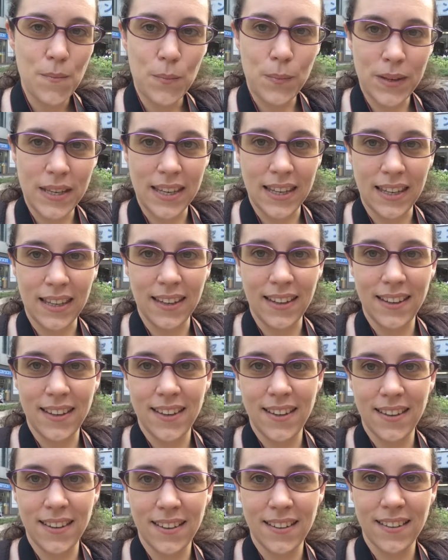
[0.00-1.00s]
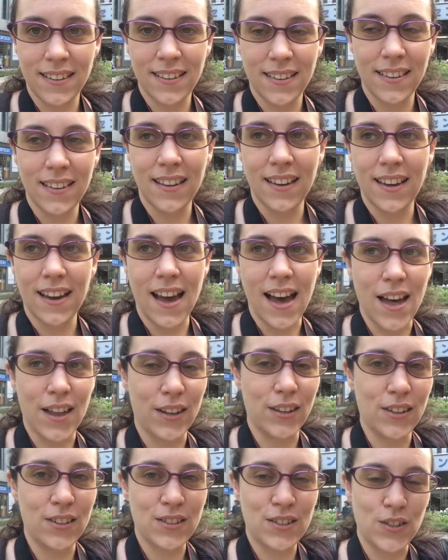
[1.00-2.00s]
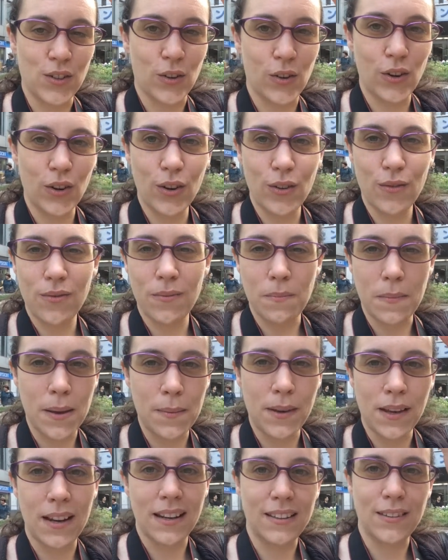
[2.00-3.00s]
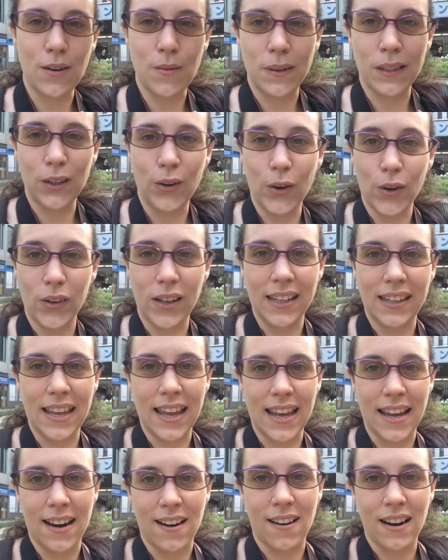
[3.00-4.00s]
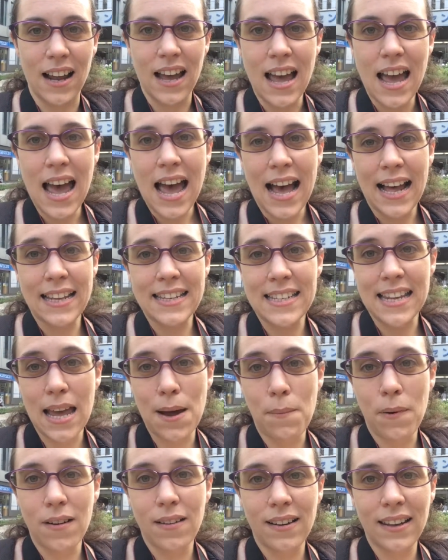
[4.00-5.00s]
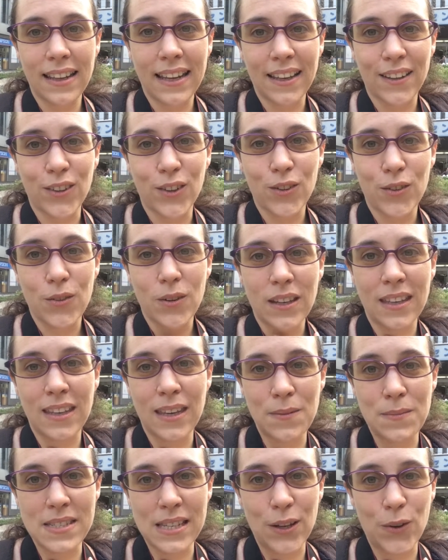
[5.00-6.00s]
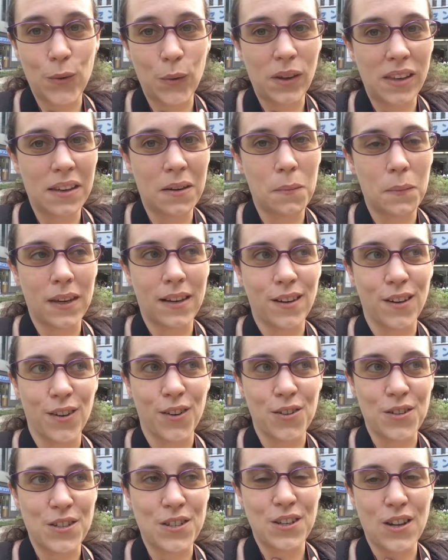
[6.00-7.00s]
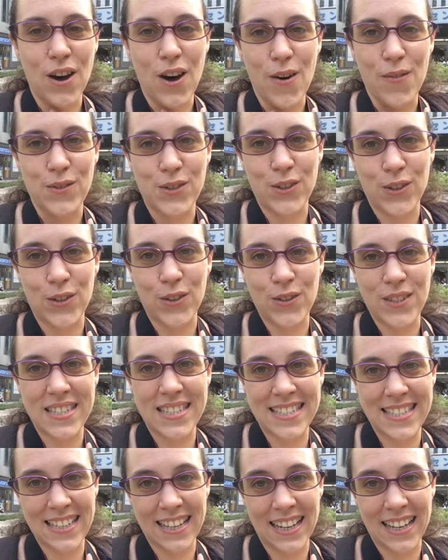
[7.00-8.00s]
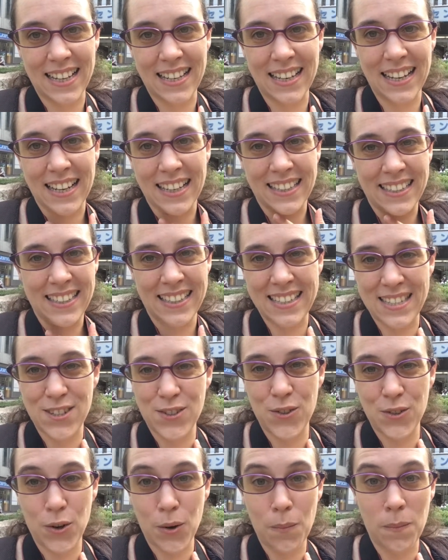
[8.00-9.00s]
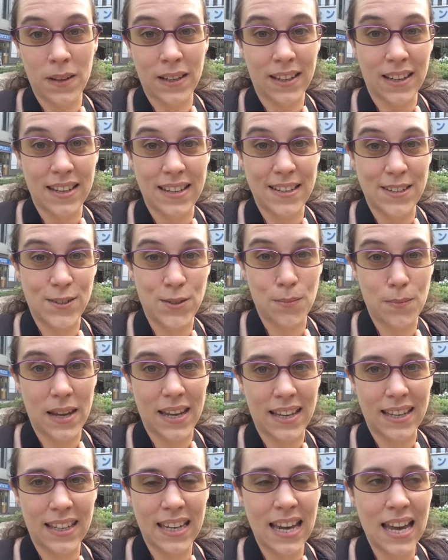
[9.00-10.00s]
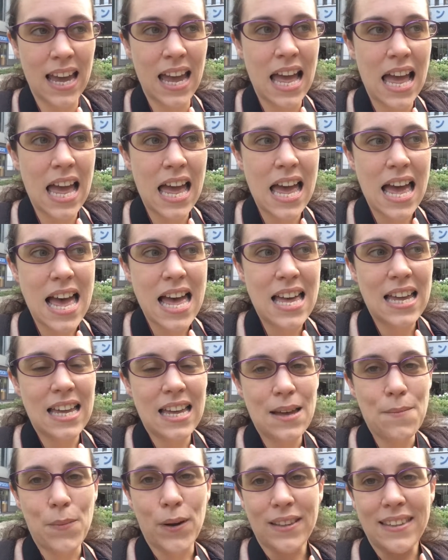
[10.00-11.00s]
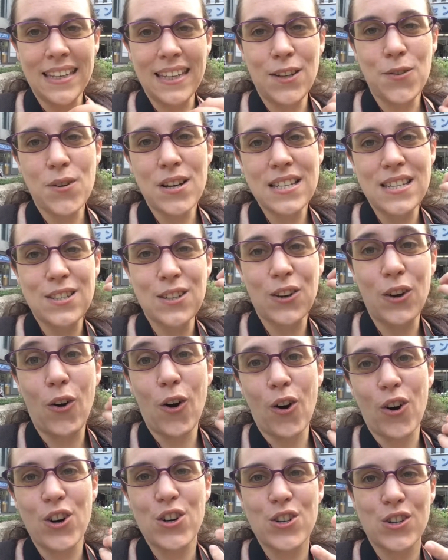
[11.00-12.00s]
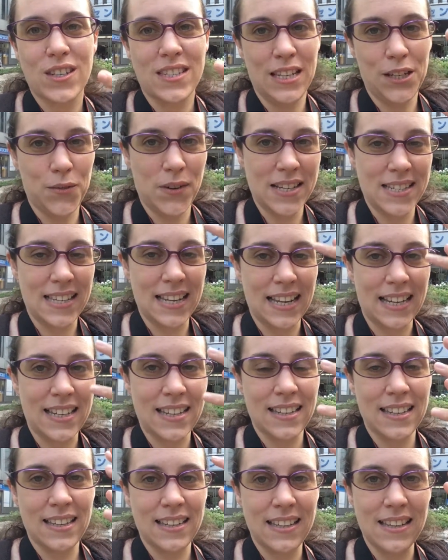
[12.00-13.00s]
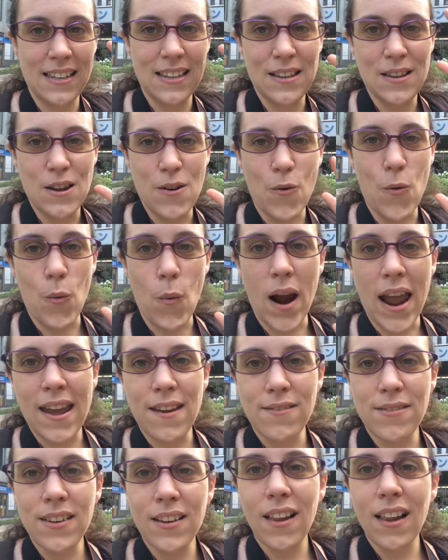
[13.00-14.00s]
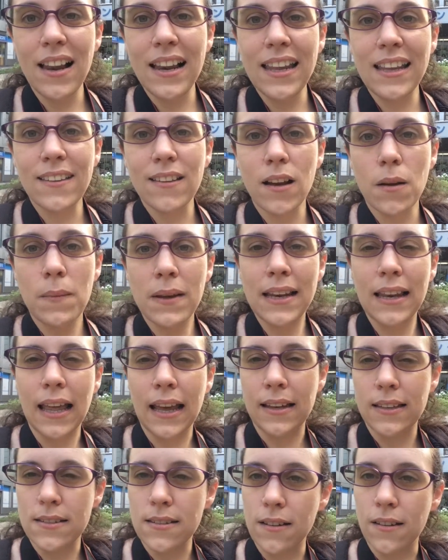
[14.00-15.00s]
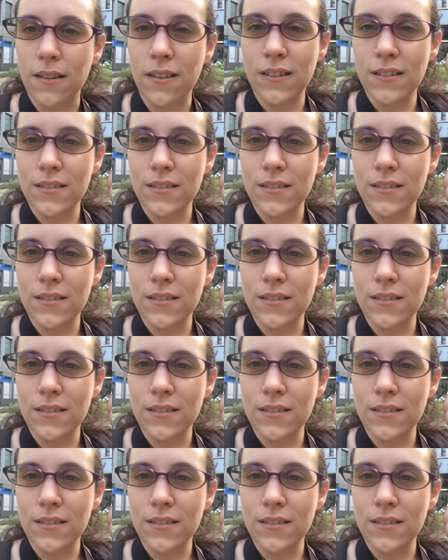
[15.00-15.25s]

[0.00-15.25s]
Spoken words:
pink and sort of maybe a little bit green hair, and they apparently cannot keep that wig because of the style, like it's too complicated to make. But it was gorgeous. It was like wavy a little bit, like the